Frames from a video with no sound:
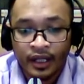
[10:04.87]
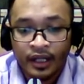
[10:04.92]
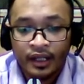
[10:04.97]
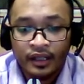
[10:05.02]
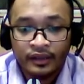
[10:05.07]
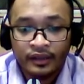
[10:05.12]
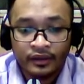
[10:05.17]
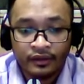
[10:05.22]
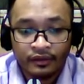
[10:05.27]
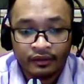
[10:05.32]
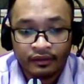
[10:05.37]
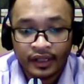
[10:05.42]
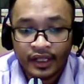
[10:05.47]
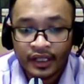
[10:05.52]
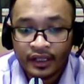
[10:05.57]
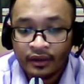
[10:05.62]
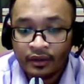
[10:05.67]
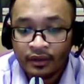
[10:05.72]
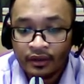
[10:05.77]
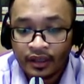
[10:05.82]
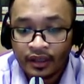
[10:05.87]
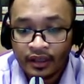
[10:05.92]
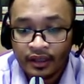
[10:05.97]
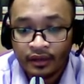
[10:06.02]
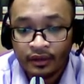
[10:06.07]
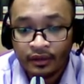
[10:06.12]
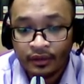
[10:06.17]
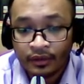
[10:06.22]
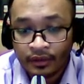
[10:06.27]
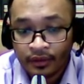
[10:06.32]
So
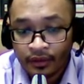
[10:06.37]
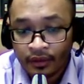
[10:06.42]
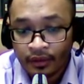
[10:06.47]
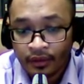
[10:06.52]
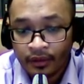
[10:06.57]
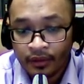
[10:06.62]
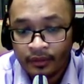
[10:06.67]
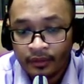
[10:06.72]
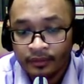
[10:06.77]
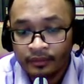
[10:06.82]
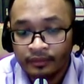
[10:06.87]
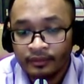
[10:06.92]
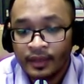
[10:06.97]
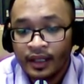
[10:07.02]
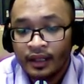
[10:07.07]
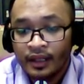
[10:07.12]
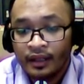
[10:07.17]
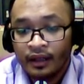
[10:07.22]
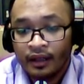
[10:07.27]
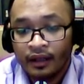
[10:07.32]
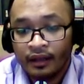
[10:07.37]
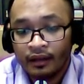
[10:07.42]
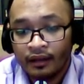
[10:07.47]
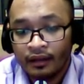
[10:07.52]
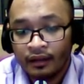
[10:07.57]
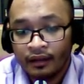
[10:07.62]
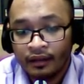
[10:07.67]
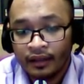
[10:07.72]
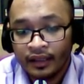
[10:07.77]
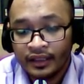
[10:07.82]
regular ROM
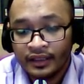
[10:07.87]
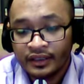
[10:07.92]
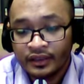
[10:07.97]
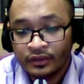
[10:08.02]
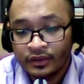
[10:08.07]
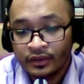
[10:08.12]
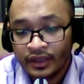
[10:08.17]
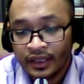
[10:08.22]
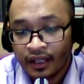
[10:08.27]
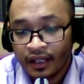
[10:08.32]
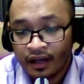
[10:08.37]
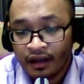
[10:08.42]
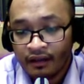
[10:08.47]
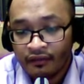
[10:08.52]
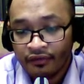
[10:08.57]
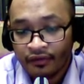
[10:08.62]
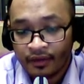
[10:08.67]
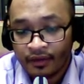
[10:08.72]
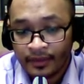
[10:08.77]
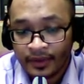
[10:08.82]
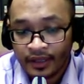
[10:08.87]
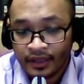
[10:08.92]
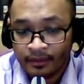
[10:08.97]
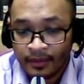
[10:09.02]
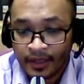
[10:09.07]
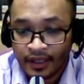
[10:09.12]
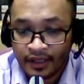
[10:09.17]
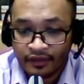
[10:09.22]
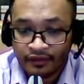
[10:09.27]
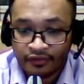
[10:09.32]
is usually come from the
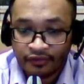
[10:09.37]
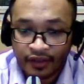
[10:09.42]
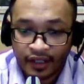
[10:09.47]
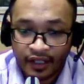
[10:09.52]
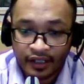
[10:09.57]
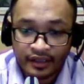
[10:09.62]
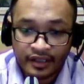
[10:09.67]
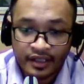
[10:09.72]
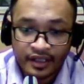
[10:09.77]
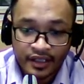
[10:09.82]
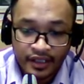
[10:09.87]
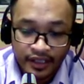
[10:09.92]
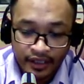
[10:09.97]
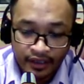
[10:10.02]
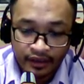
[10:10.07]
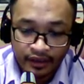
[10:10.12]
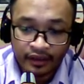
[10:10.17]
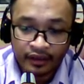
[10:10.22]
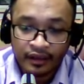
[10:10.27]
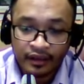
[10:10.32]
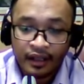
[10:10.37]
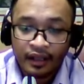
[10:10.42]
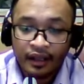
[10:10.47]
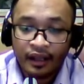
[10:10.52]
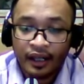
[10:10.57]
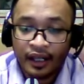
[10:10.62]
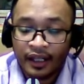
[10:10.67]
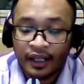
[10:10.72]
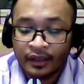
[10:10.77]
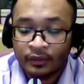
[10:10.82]
manufacturer,
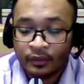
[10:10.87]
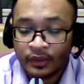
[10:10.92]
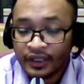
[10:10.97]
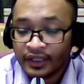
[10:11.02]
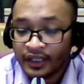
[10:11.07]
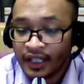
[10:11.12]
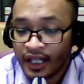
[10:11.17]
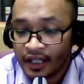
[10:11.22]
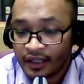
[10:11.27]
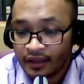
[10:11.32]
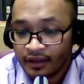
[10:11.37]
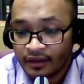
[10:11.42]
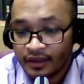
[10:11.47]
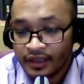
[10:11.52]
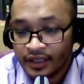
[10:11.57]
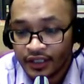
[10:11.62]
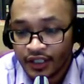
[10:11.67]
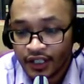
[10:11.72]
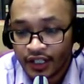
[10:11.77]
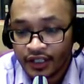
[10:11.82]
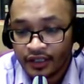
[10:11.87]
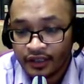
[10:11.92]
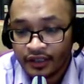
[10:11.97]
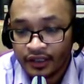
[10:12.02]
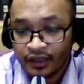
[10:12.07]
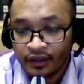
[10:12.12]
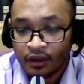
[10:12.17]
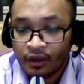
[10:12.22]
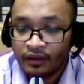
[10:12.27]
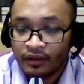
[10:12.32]
and we cannot change the
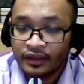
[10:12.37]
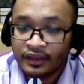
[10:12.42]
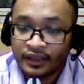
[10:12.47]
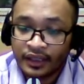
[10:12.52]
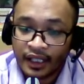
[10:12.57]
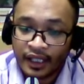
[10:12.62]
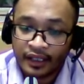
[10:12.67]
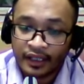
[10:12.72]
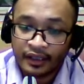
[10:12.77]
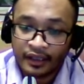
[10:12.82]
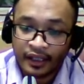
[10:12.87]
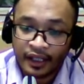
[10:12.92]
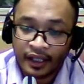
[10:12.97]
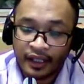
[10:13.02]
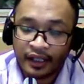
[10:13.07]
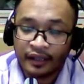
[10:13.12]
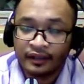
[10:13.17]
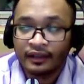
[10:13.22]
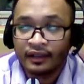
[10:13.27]
content that